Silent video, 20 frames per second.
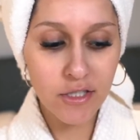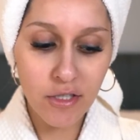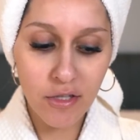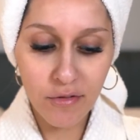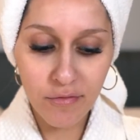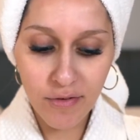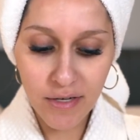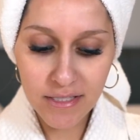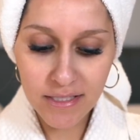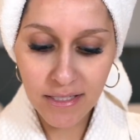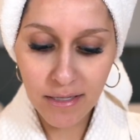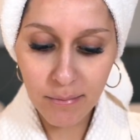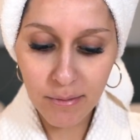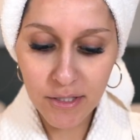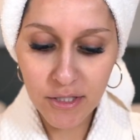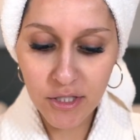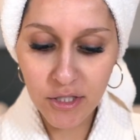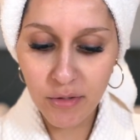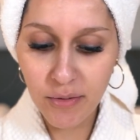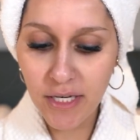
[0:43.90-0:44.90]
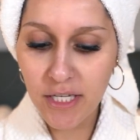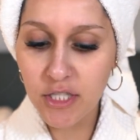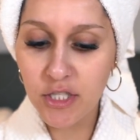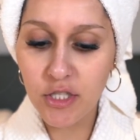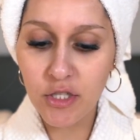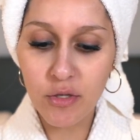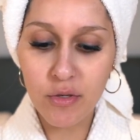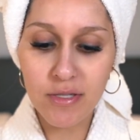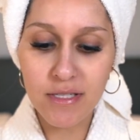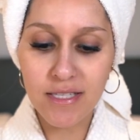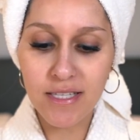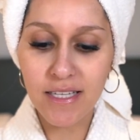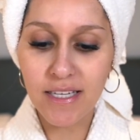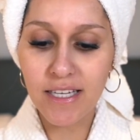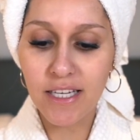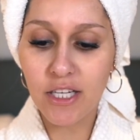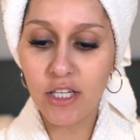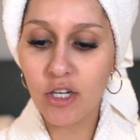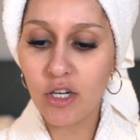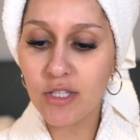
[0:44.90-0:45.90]
So the first thing I'm going to do is use
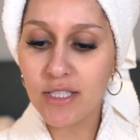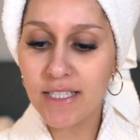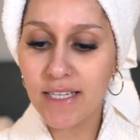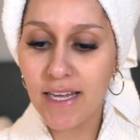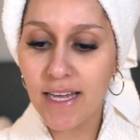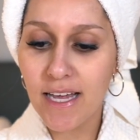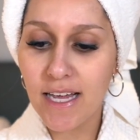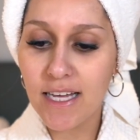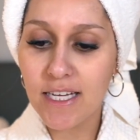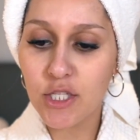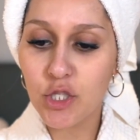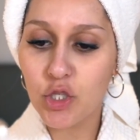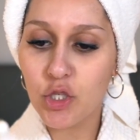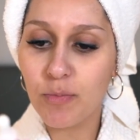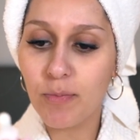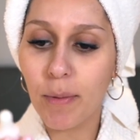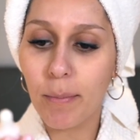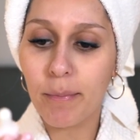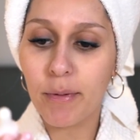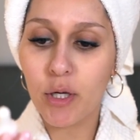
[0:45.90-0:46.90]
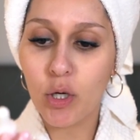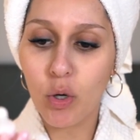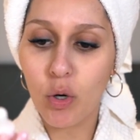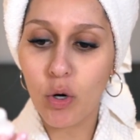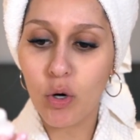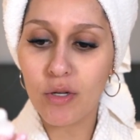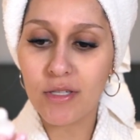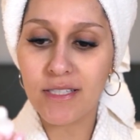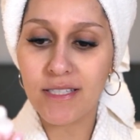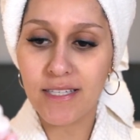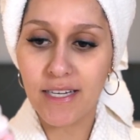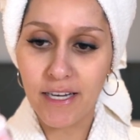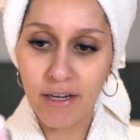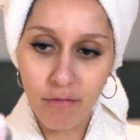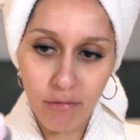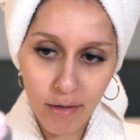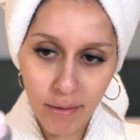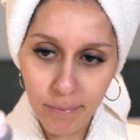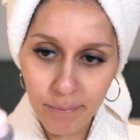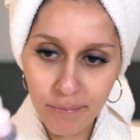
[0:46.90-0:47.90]
the Glossier Super Pure
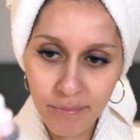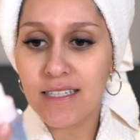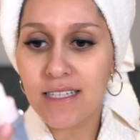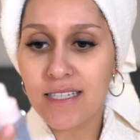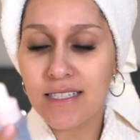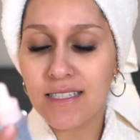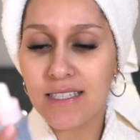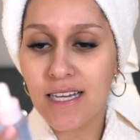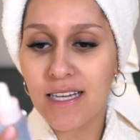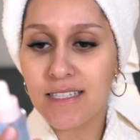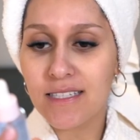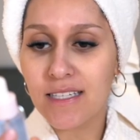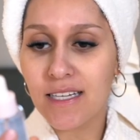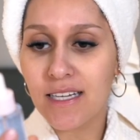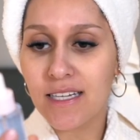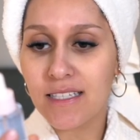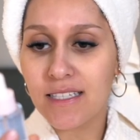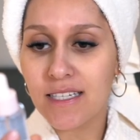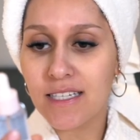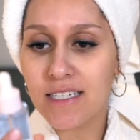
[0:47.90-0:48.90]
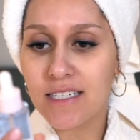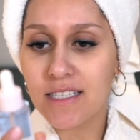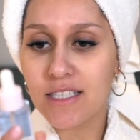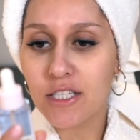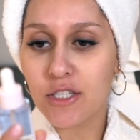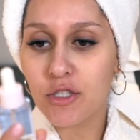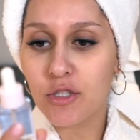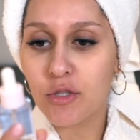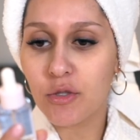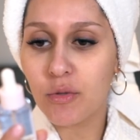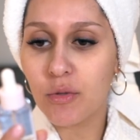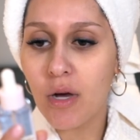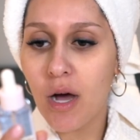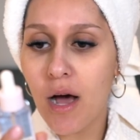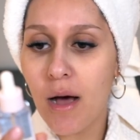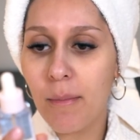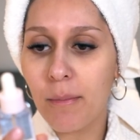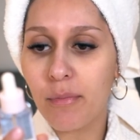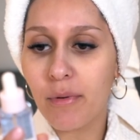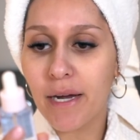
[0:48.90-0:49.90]
Serum. This says it is to
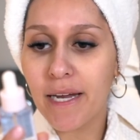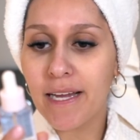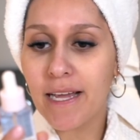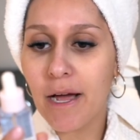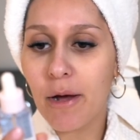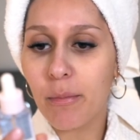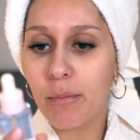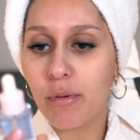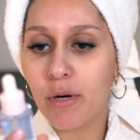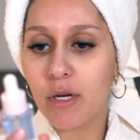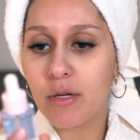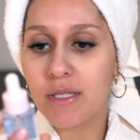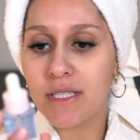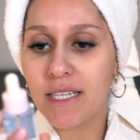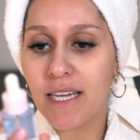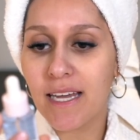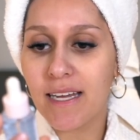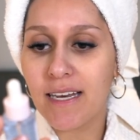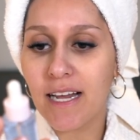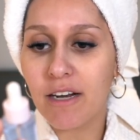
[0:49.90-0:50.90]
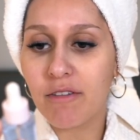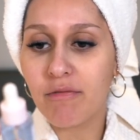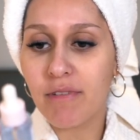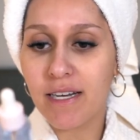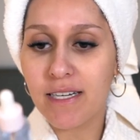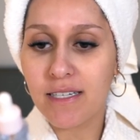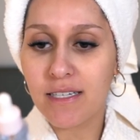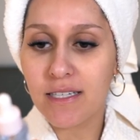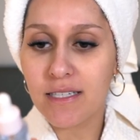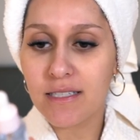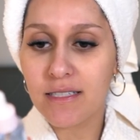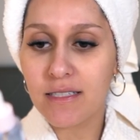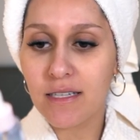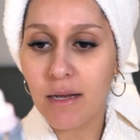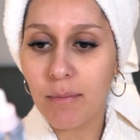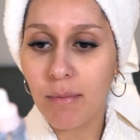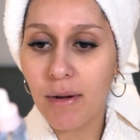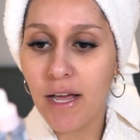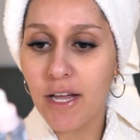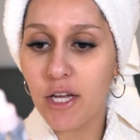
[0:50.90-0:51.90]
calm breakout prone skin and redness.
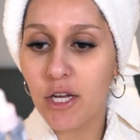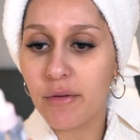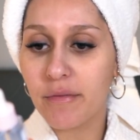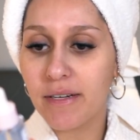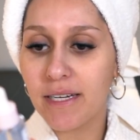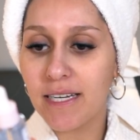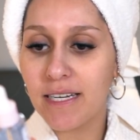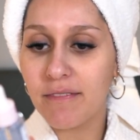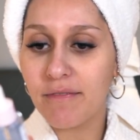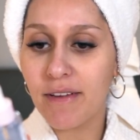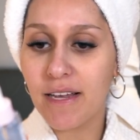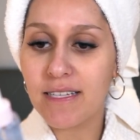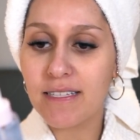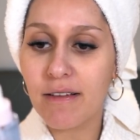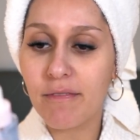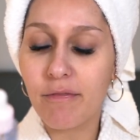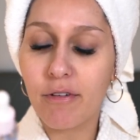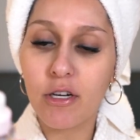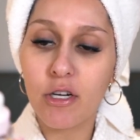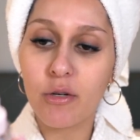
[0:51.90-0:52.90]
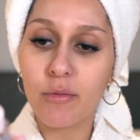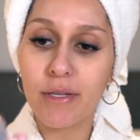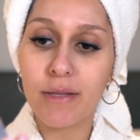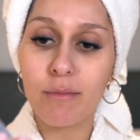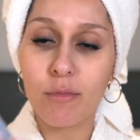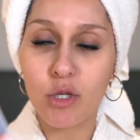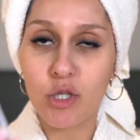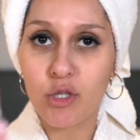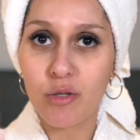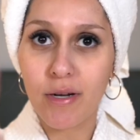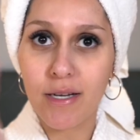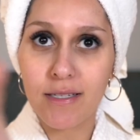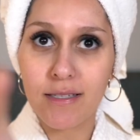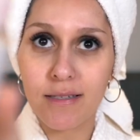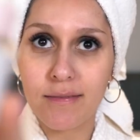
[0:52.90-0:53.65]
Apply over clean face and follow with moisturizer.